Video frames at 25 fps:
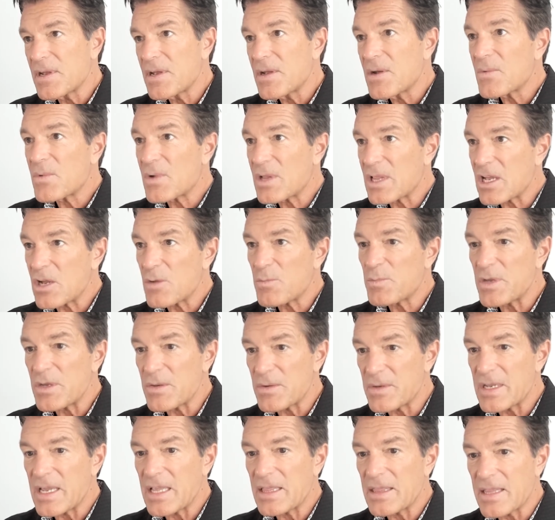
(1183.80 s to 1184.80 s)
will help you
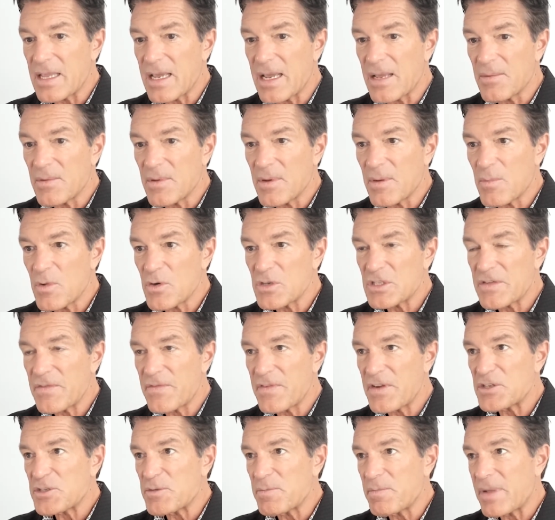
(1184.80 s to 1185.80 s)
get that most
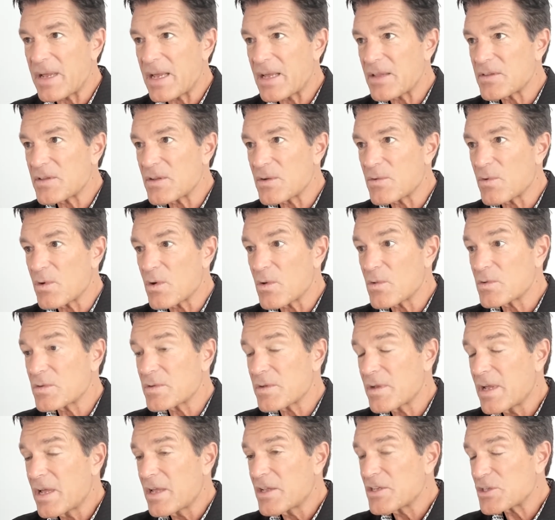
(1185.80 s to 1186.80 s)
efficient path to growth,
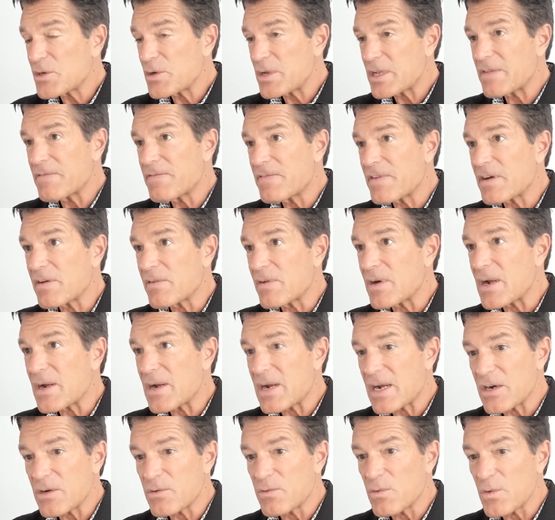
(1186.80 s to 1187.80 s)
so you can figure out
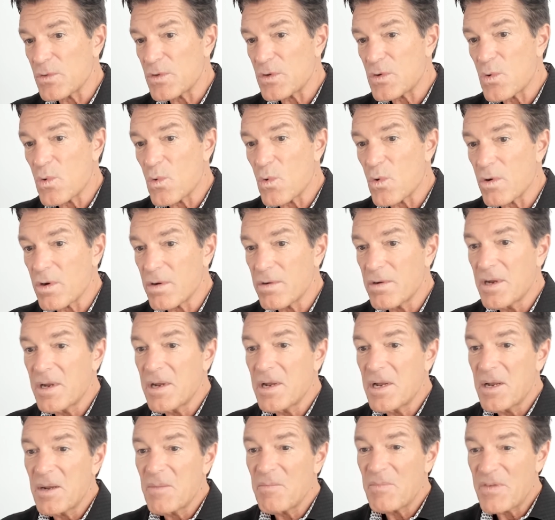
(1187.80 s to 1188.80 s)
how to grow the core
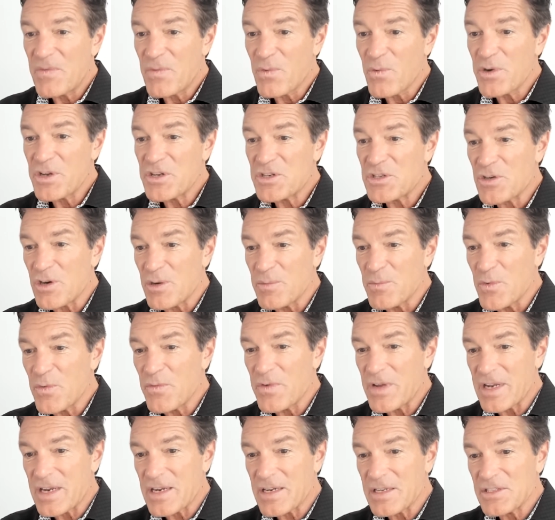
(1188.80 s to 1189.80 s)
before you start
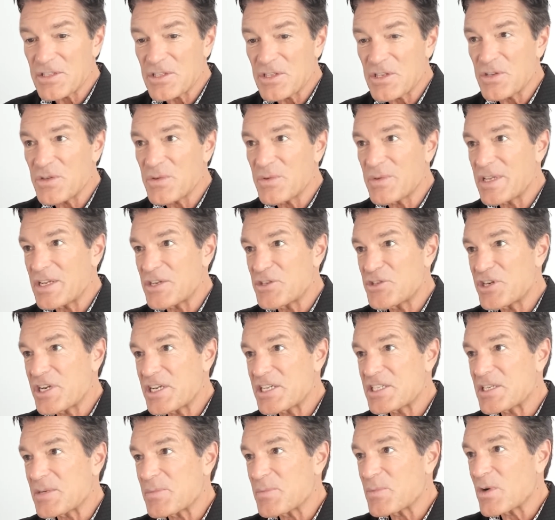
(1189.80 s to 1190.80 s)
moving on to the
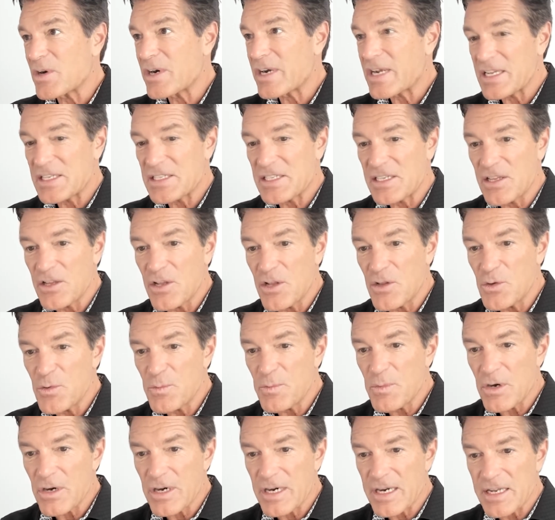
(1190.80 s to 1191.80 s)
adjacent markets and the new
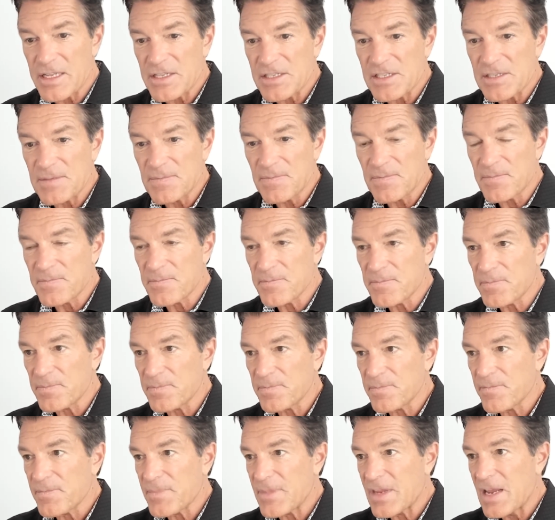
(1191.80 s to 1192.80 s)
markets.
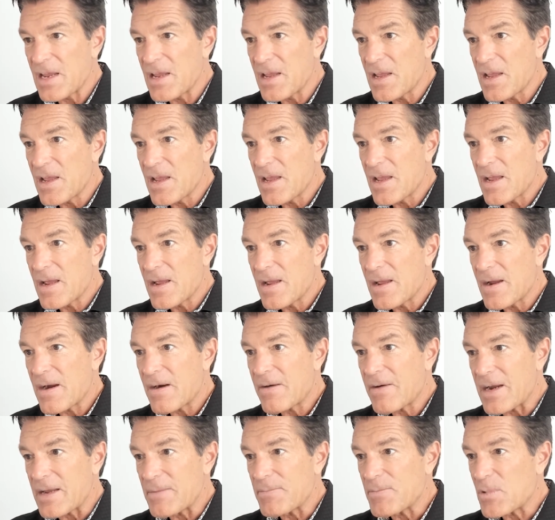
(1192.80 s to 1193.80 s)
All
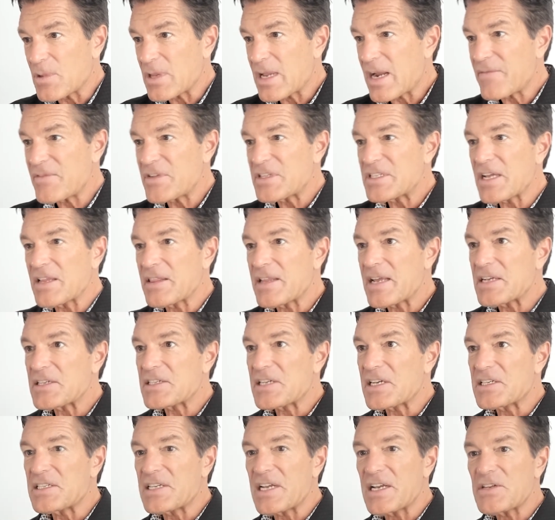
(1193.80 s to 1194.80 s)
right. Well, having done that
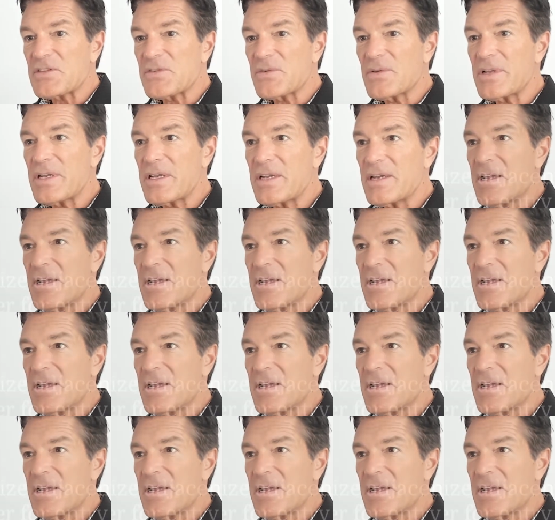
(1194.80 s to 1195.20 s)
successfully,